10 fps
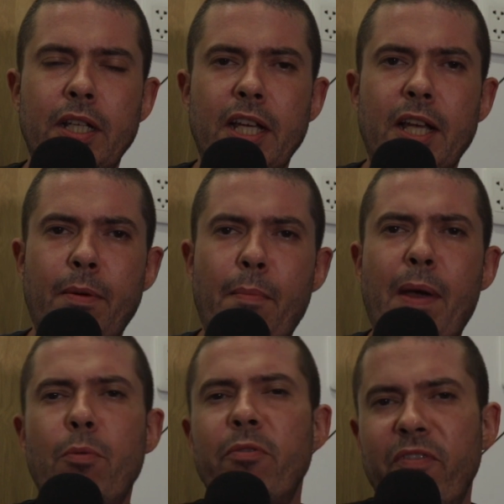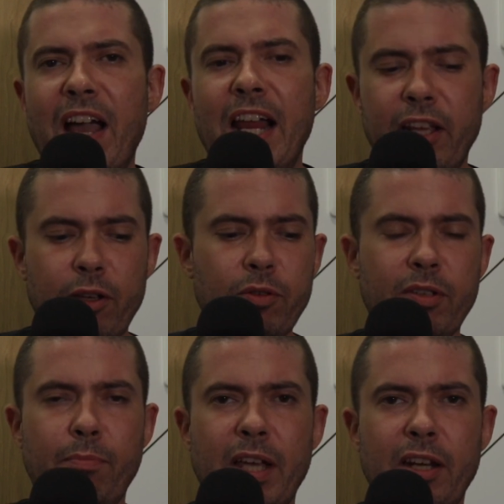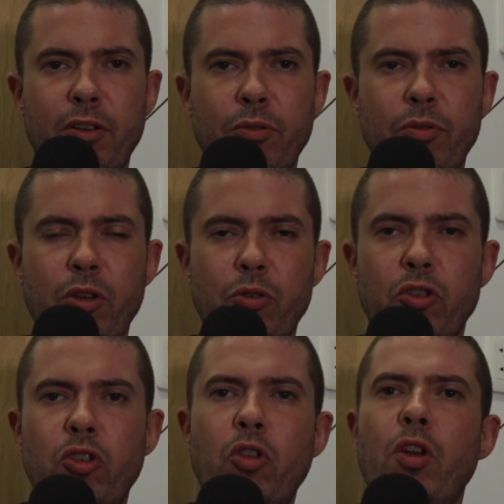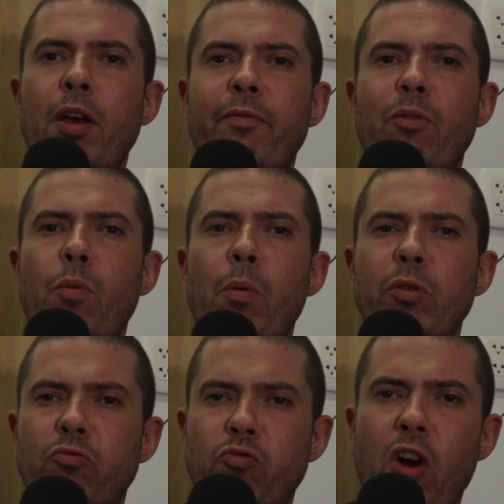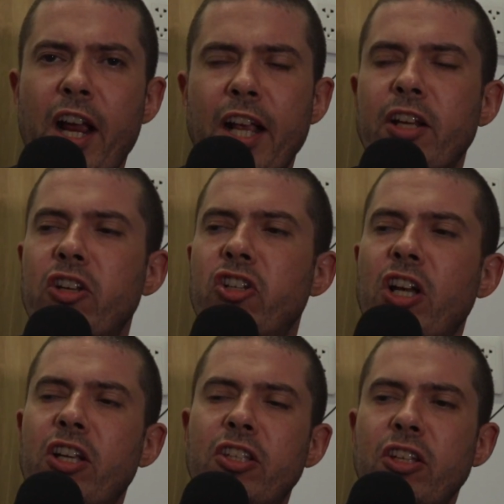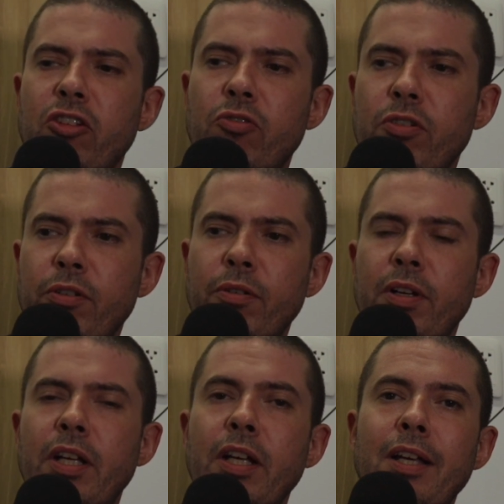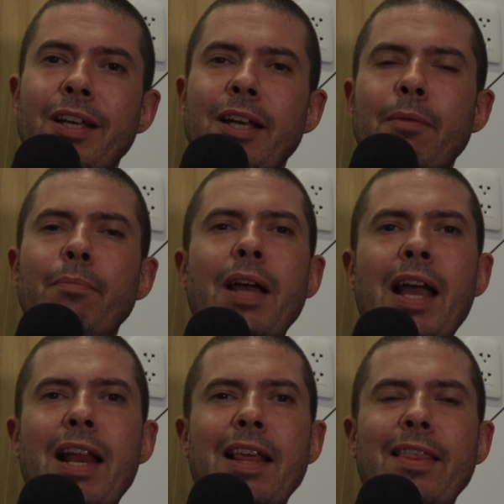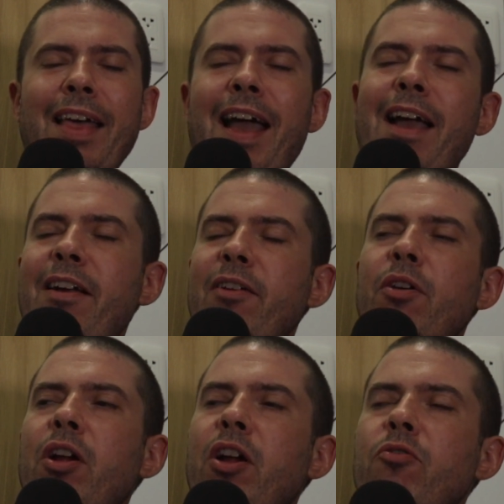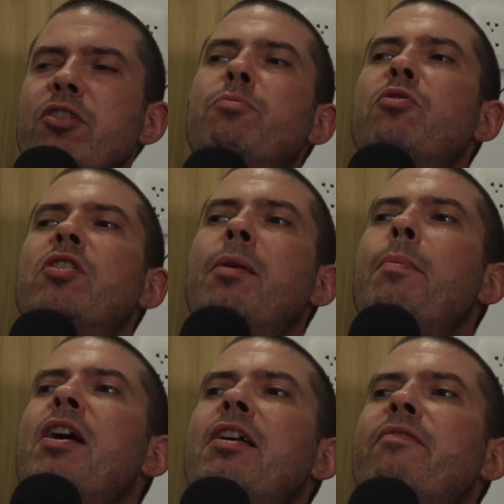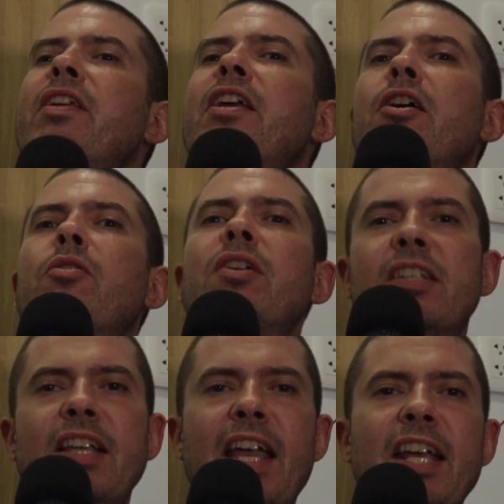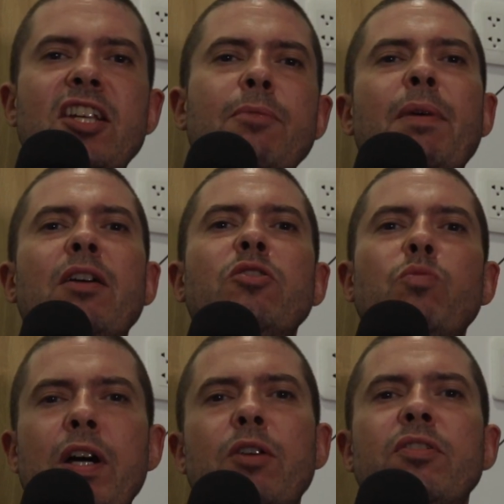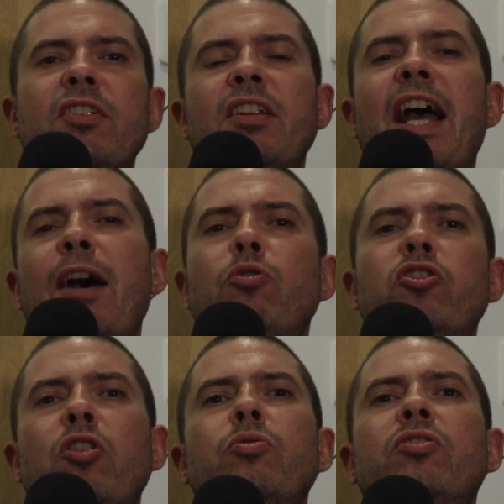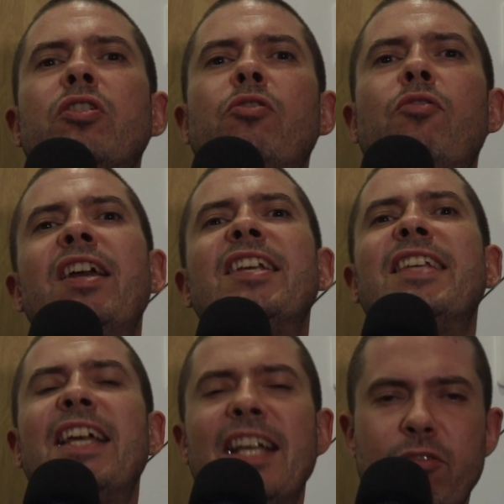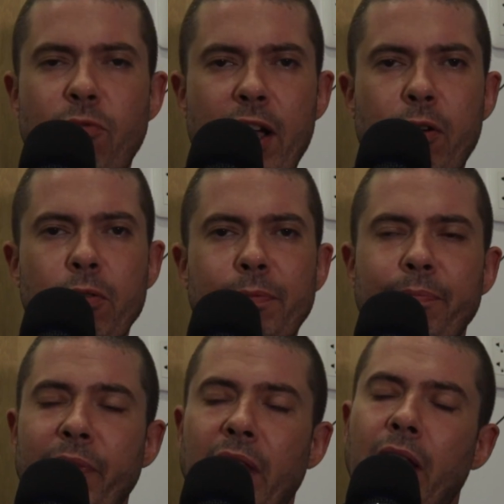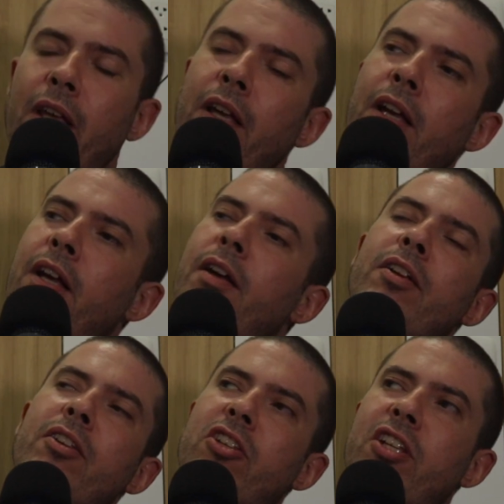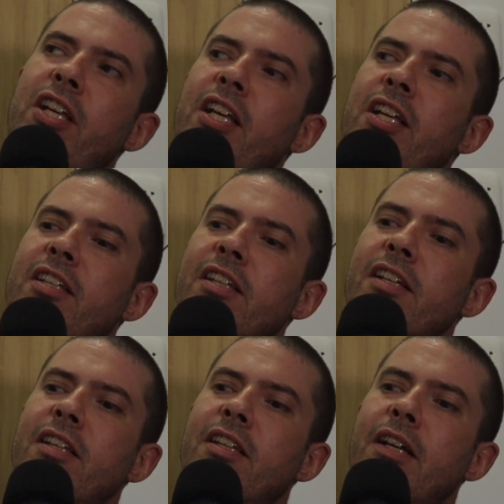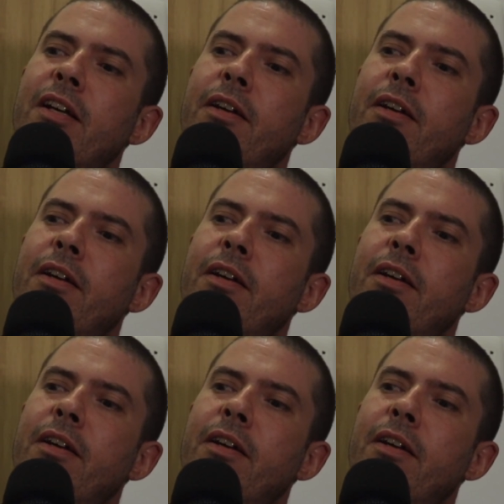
a man with values, a man who stood up for what was right and just and true. Man, that Charisma on Command video has aged about as well as an Al Jolson greatest hits record. Jesus.